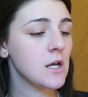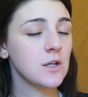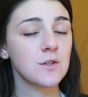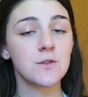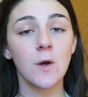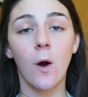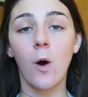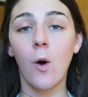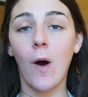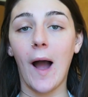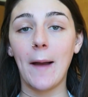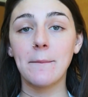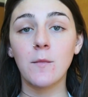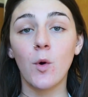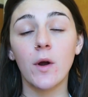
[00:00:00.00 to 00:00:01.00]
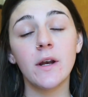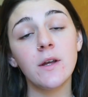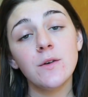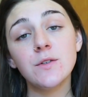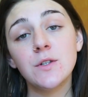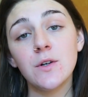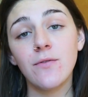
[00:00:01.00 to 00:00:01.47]
So I'm going to
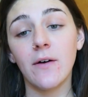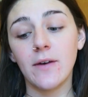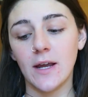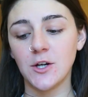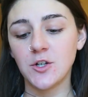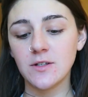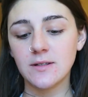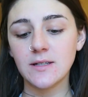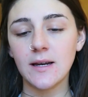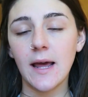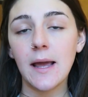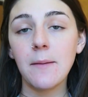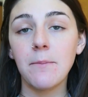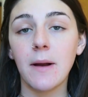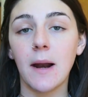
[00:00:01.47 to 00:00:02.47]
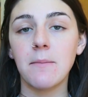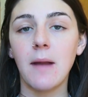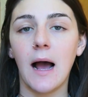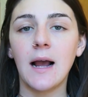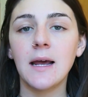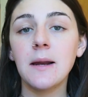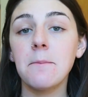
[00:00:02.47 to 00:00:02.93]
use two foundations today, but I'm
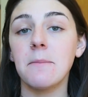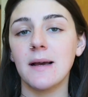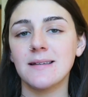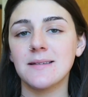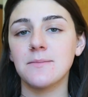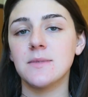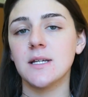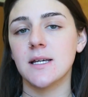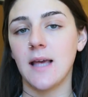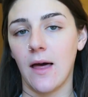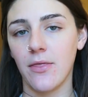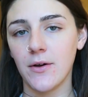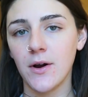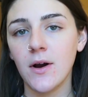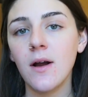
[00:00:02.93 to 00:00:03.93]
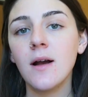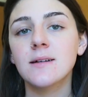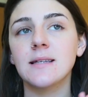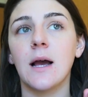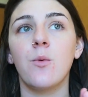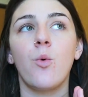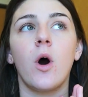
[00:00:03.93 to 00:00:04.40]
not going to mix them together
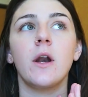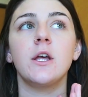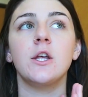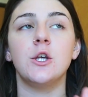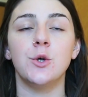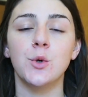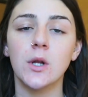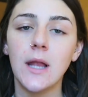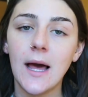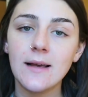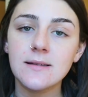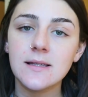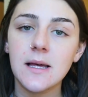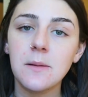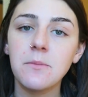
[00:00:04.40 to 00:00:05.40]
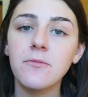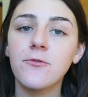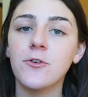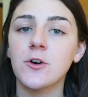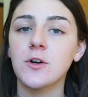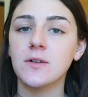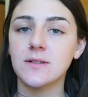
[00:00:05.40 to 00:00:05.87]
because I want to utilize them
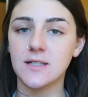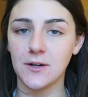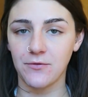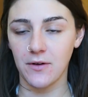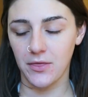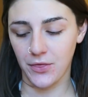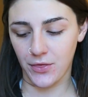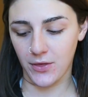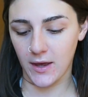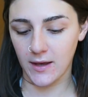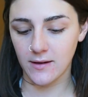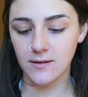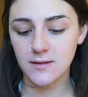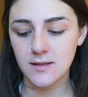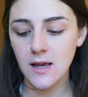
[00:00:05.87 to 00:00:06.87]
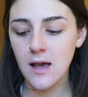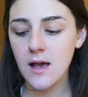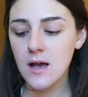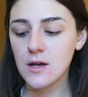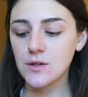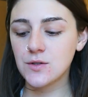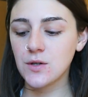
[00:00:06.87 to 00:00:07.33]
for different things.
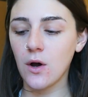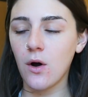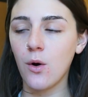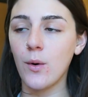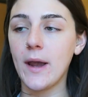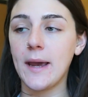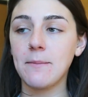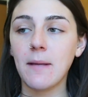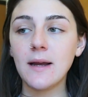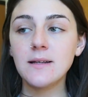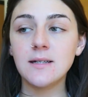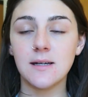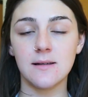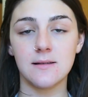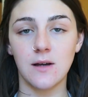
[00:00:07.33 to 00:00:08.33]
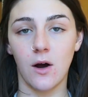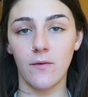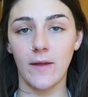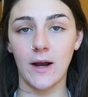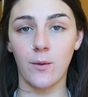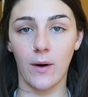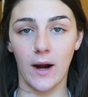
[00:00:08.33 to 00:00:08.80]
So in my T-zone,
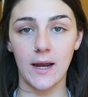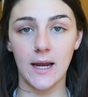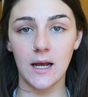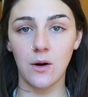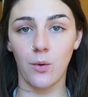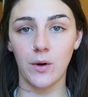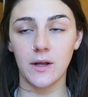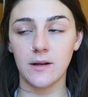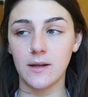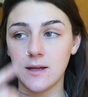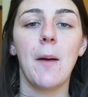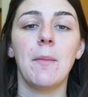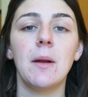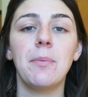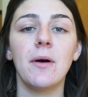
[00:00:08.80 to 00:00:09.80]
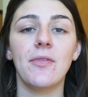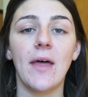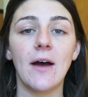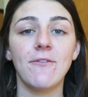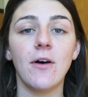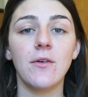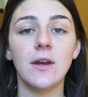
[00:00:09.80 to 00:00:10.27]
like where I get oily, I'm going to put
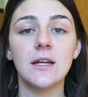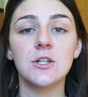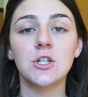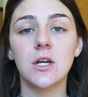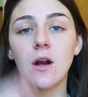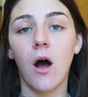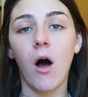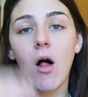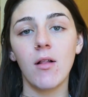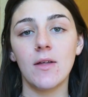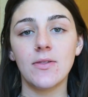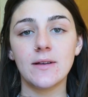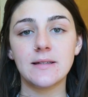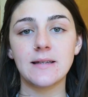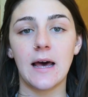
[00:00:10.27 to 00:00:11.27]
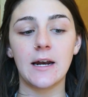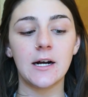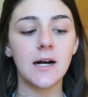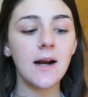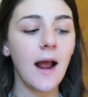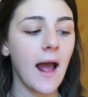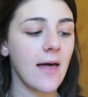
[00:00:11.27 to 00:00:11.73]
that foundation all in the
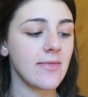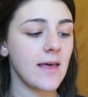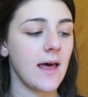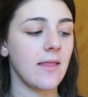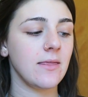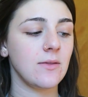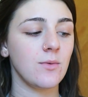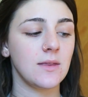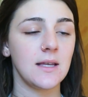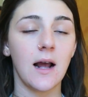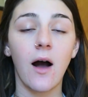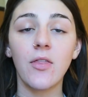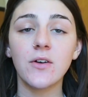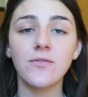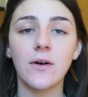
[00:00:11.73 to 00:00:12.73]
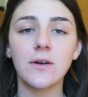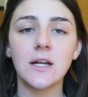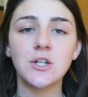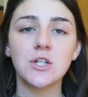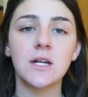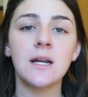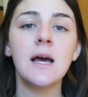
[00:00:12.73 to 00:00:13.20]
center, and then with the other
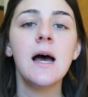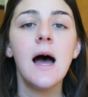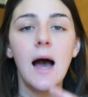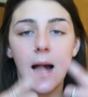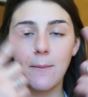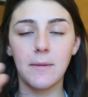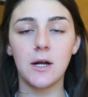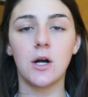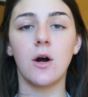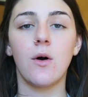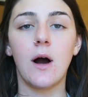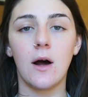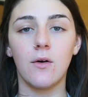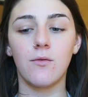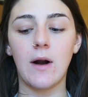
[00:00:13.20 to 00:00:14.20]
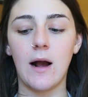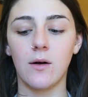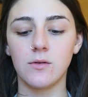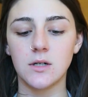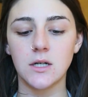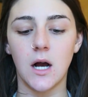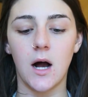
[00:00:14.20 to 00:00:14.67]
foundation, I'm going to go on
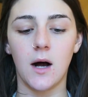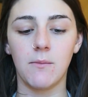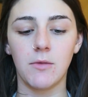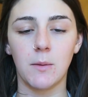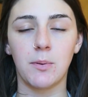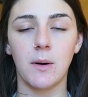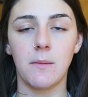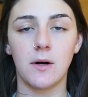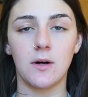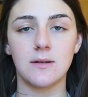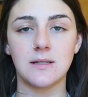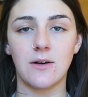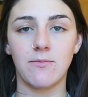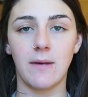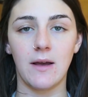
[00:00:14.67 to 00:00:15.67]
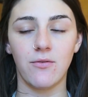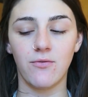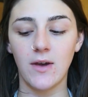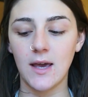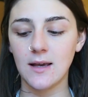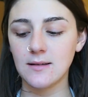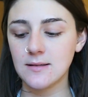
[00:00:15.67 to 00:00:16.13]
around the perimeters of my
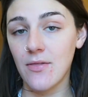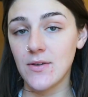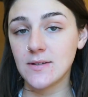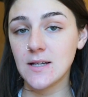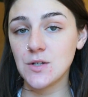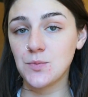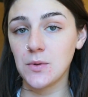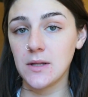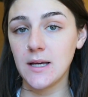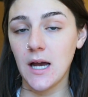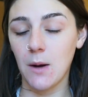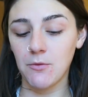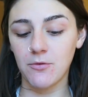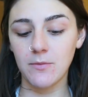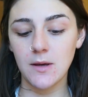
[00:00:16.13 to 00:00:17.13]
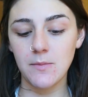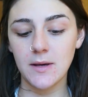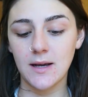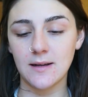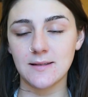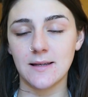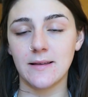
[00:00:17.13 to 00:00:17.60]
face. This has really helped for me
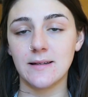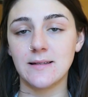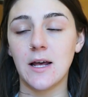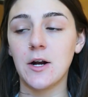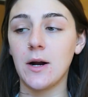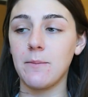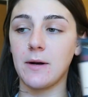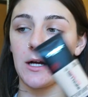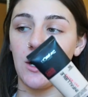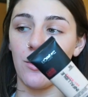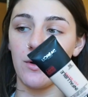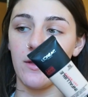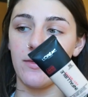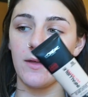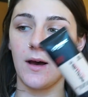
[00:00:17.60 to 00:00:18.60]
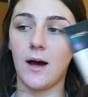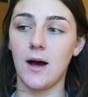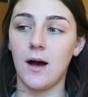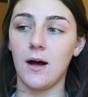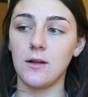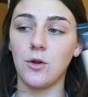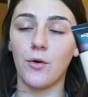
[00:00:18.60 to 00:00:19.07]
because in the center, I'm going to go with
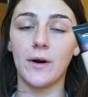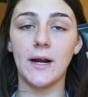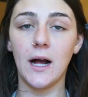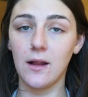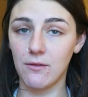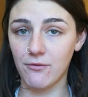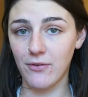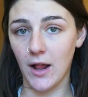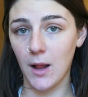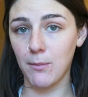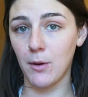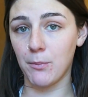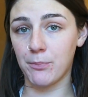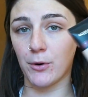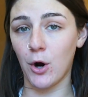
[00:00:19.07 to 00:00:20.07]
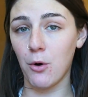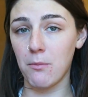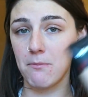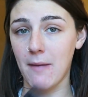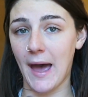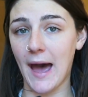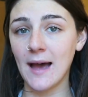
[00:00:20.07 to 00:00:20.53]
L'Oreal Infallible Pro
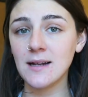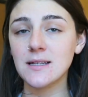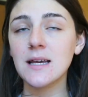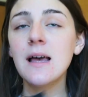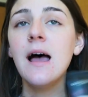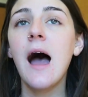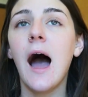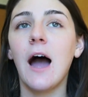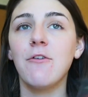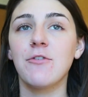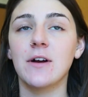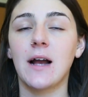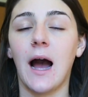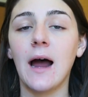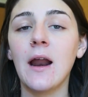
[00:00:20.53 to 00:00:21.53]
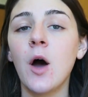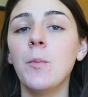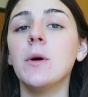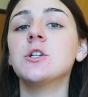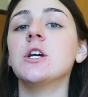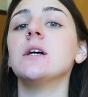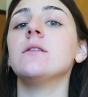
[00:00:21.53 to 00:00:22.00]
Matte. I forgot how
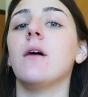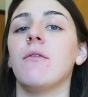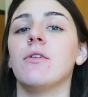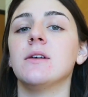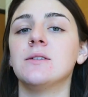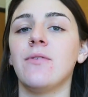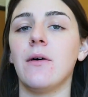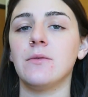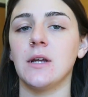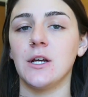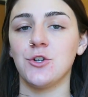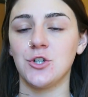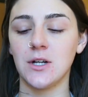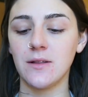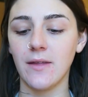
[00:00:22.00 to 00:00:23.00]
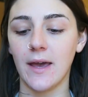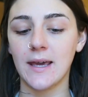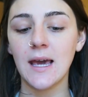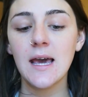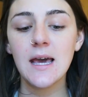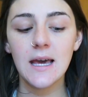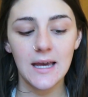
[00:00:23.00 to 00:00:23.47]
much I love this foundation.
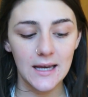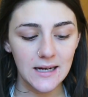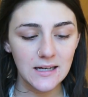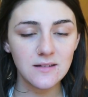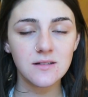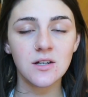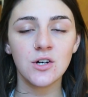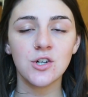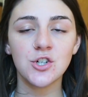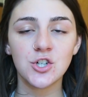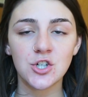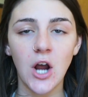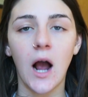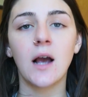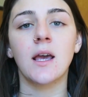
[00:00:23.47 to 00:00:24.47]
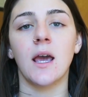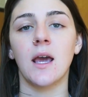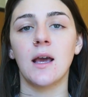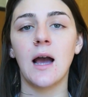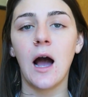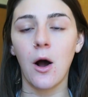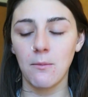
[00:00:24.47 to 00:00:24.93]
Like, it is
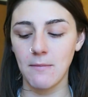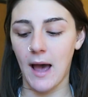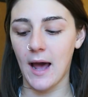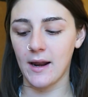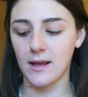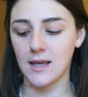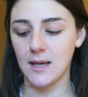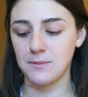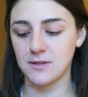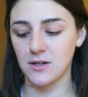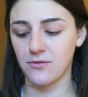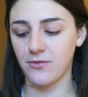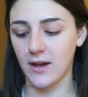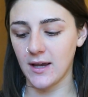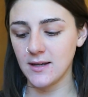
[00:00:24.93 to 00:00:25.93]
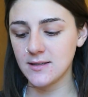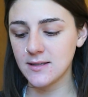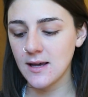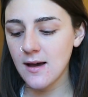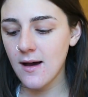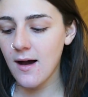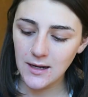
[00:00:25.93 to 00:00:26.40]
shocking how matte it keeps your
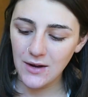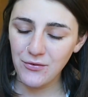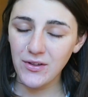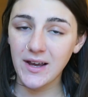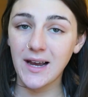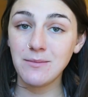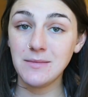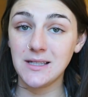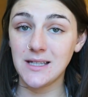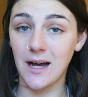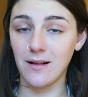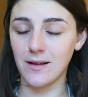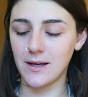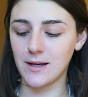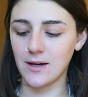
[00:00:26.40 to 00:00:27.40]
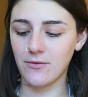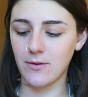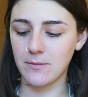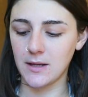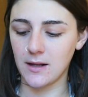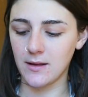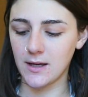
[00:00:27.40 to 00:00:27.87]
face. I feel like I'm yelling. If
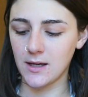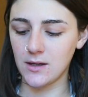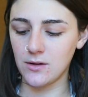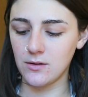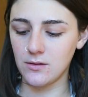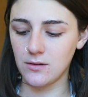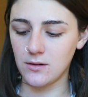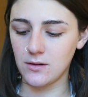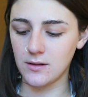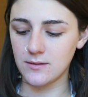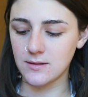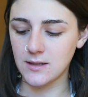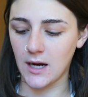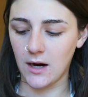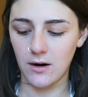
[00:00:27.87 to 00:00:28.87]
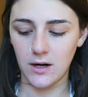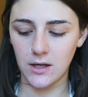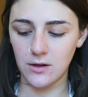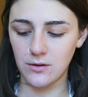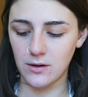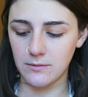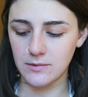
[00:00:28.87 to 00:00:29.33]
I'm yelling at you and scaring
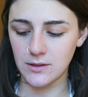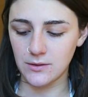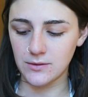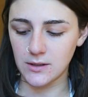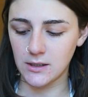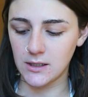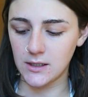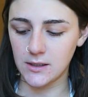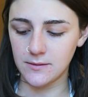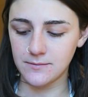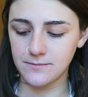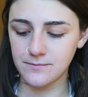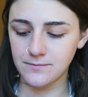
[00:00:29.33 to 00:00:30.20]
you, I'm so sorry.